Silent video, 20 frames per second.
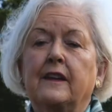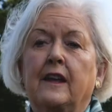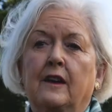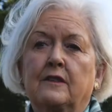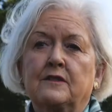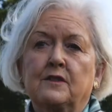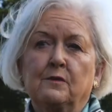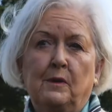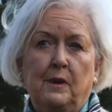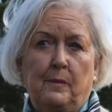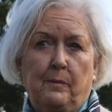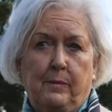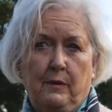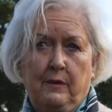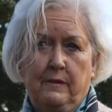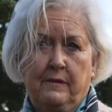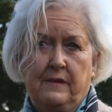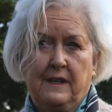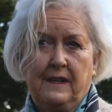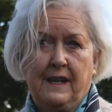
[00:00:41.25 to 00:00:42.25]
Council we
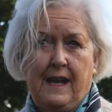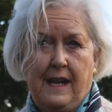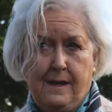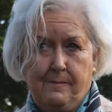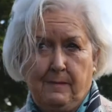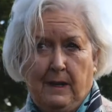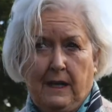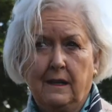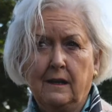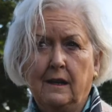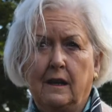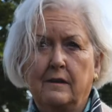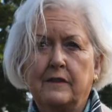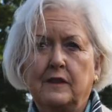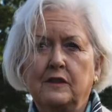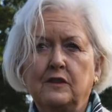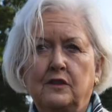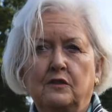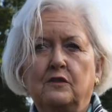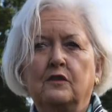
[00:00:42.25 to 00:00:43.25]
approved the naming of
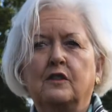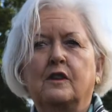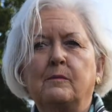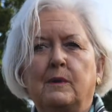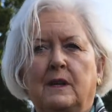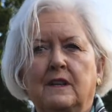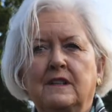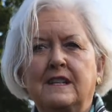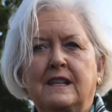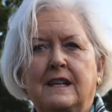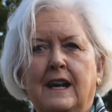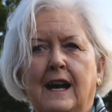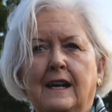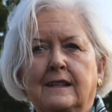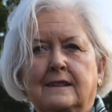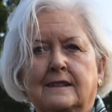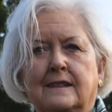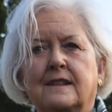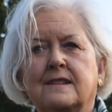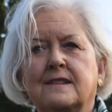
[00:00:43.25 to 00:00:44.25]
the new community
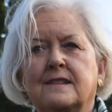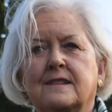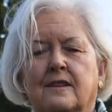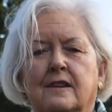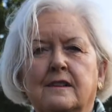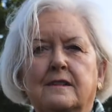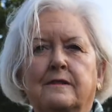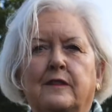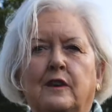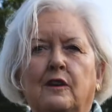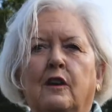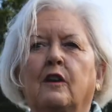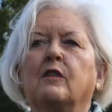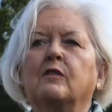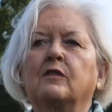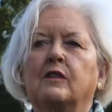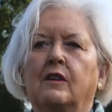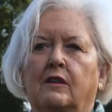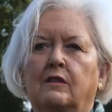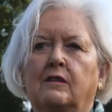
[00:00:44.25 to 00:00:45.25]
garden at the site of the
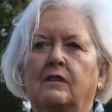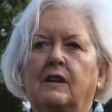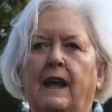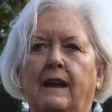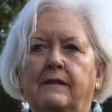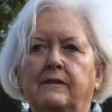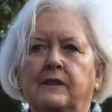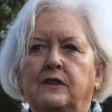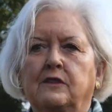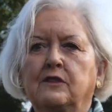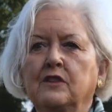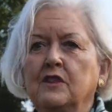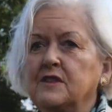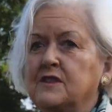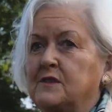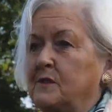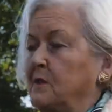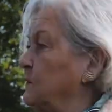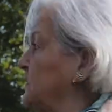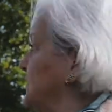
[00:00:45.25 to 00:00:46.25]
old Laurel Avenue
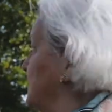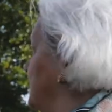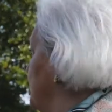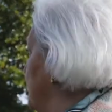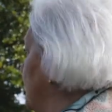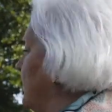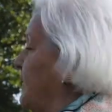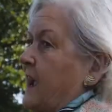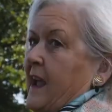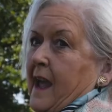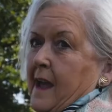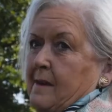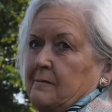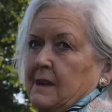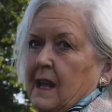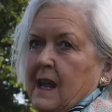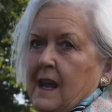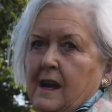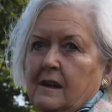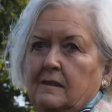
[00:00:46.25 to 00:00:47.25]
Nursery, which is where I am
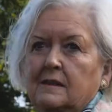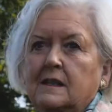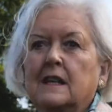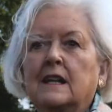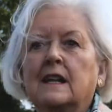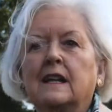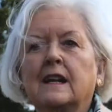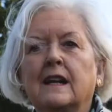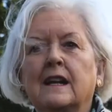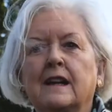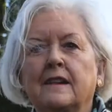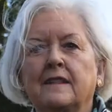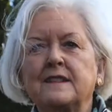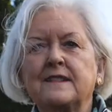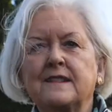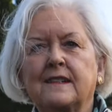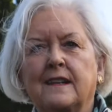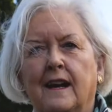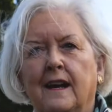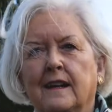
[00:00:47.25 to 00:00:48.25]
now.
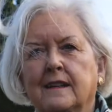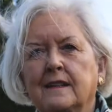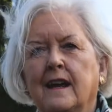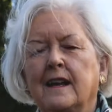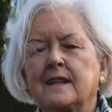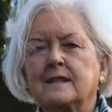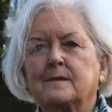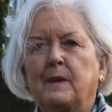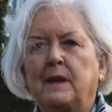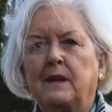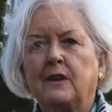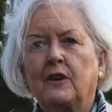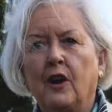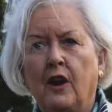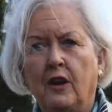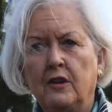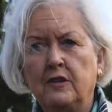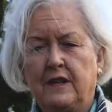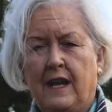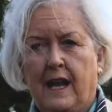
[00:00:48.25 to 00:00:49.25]
This garden has been
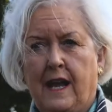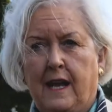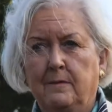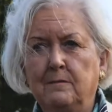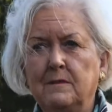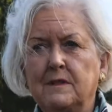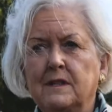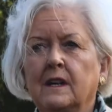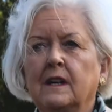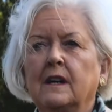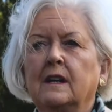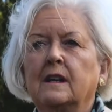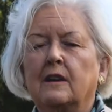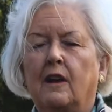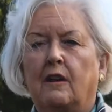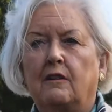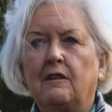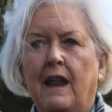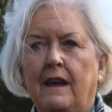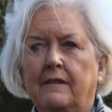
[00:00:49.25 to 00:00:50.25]
co-named
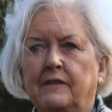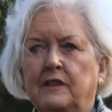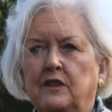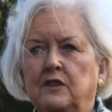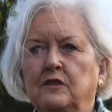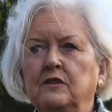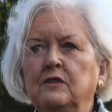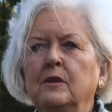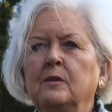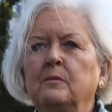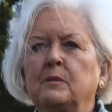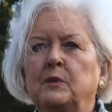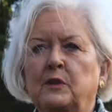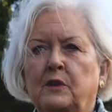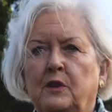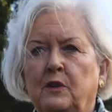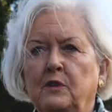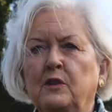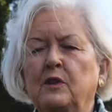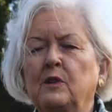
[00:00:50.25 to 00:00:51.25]
Laurel Avenue,
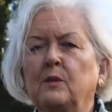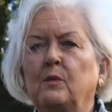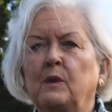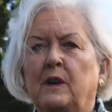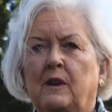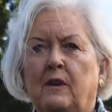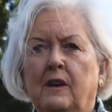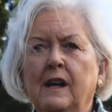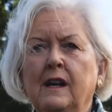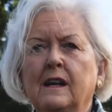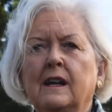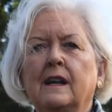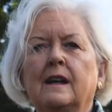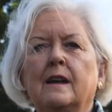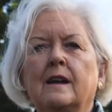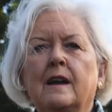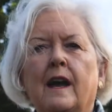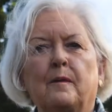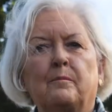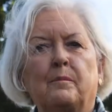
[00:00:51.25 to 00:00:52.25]
Pukuna Wirra
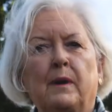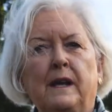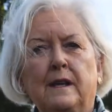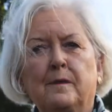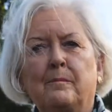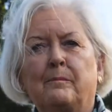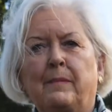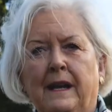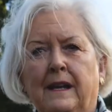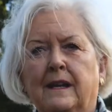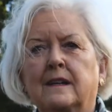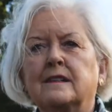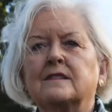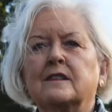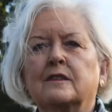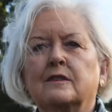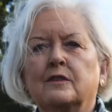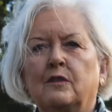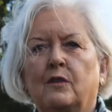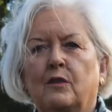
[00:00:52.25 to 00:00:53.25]
and Peter
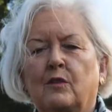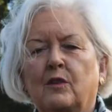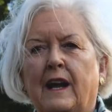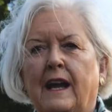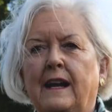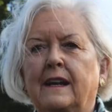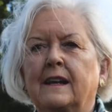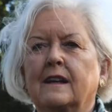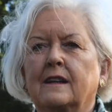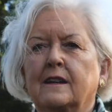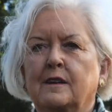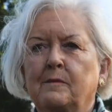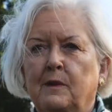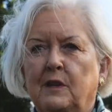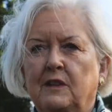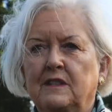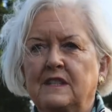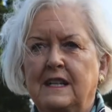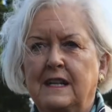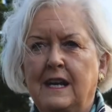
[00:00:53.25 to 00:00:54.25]
Bennett Organic
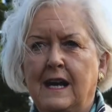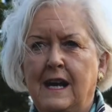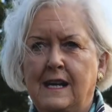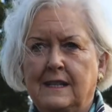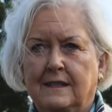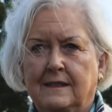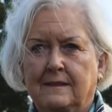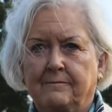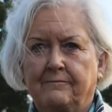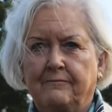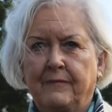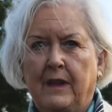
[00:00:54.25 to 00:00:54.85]
Community Garden.